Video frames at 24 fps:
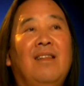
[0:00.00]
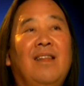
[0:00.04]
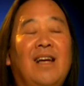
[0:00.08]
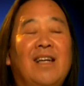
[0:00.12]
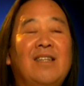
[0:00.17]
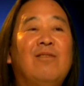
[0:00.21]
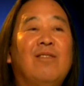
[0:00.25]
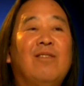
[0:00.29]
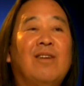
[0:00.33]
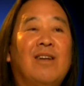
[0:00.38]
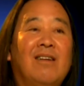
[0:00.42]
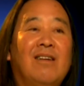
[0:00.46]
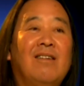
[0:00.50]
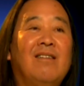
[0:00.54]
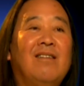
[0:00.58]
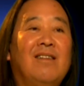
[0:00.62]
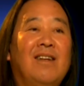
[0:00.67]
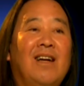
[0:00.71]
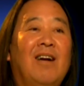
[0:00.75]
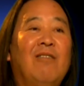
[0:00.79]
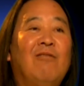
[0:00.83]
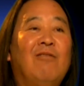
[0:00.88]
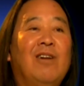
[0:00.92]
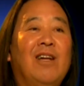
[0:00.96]
that's what
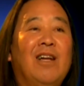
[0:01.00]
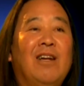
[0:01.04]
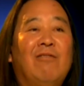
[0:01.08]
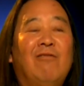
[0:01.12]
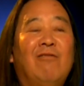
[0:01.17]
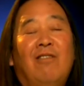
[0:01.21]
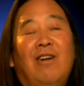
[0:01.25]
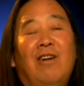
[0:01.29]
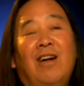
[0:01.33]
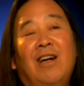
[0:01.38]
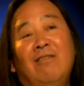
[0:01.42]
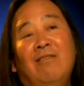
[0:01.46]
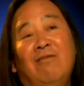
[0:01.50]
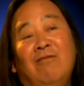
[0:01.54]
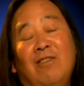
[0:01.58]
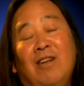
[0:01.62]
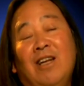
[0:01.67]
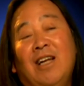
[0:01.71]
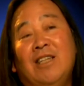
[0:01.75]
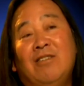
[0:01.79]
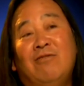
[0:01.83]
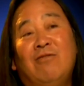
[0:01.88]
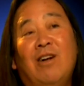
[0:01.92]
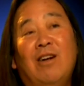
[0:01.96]
I
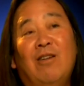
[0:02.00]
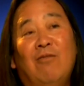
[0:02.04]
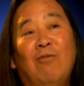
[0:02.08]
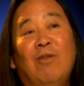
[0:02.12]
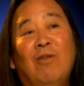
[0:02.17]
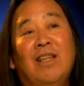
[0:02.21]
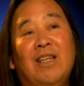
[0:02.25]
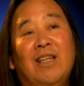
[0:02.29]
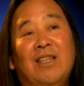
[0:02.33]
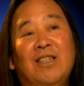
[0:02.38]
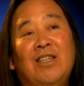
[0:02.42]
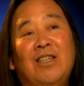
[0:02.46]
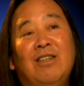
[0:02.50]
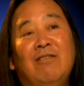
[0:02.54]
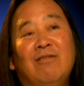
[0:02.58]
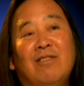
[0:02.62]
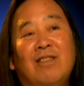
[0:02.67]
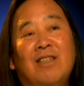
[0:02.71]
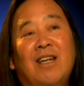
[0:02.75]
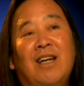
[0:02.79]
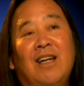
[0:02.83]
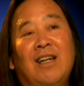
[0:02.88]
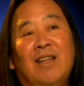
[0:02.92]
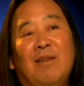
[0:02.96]
realized right away that she
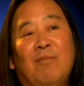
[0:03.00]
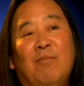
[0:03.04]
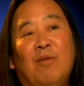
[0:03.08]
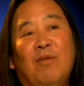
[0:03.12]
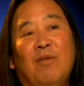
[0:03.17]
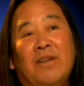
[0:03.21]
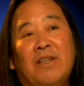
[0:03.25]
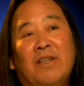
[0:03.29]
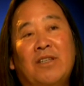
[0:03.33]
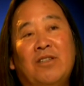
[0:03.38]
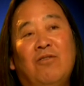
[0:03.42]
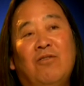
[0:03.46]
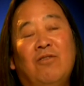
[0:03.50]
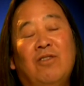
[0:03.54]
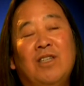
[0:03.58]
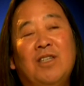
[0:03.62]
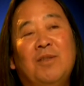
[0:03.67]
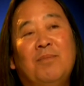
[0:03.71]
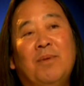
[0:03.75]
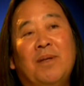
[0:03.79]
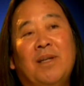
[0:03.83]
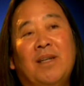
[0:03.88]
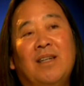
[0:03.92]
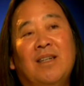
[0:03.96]
was kind of the perfect
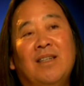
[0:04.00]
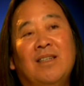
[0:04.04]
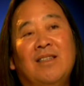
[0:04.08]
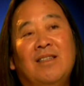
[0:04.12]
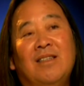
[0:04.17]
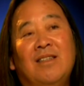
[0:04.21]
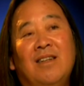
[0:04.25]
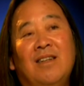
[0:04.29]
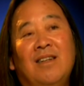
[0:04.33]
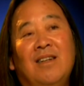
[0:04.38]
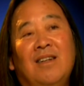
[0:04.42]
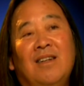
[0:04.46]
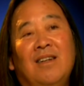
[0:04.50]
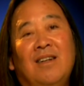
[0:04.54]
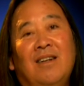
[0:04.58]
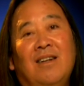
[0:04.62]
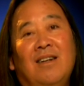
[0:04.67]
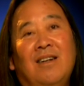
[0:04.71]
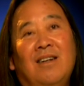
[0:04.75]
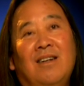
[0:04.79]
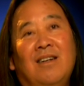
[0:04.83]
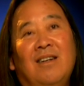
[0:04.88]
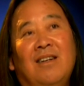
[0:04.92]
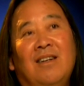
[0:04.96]
choice because
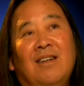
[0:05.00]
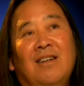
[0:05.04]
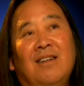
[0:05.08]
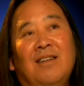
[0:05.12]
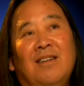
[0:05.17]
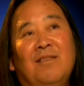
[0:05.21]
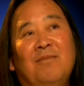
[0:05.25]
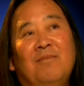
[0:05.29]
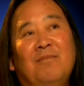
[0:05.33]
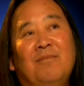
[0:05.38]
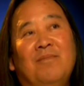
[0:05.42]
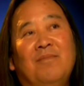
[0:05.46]
uh,